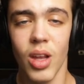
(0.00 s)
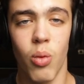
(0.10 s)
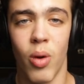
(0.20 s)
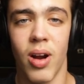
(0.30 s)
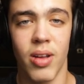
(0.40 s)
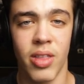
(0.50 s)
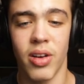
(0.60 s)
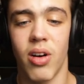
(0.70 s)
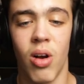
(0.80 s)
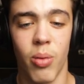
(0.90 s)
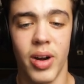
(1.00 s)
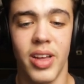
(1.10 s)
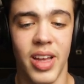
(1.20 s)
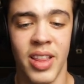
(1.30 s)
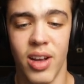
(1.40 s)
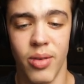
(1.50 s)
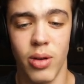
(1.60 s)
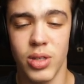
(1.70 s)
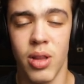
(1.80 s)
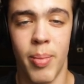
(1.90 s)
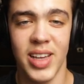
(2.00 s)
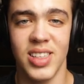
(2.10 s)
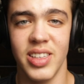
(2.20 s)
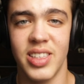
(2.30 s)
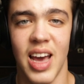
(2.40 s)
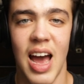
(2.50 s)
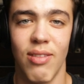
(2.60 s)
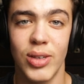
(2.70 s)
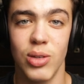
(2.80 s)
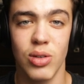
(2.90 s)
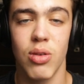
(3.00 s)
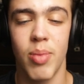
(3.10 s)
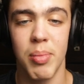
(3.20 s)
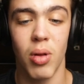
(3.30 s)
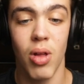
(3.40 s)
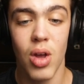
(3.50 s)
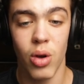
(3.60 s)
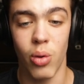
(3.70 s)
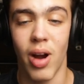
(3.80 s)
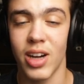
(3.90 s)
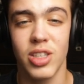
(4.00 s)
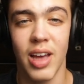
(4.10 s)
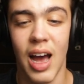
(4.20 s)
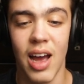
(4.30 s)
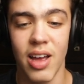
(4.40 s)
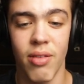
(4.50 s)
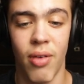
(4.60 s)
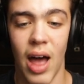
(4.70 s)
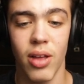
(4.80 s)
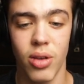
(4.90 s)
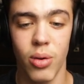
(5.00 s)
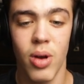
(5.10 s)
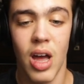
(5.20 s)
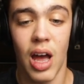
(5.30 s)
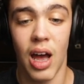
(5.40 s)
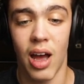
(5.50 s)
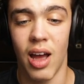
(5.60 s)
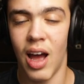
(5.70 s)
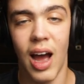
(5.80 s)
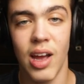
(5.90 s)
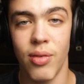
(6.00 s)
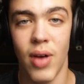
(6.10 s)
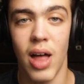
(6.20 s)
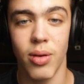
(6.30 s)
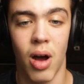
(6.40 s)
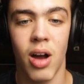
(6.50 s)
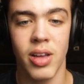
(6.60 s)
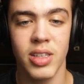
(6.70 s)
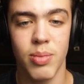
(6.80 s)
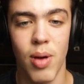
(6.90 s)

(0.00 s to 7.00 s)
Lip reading: they're already in there. Those are the best leads to have because those are the people who are actually high value audience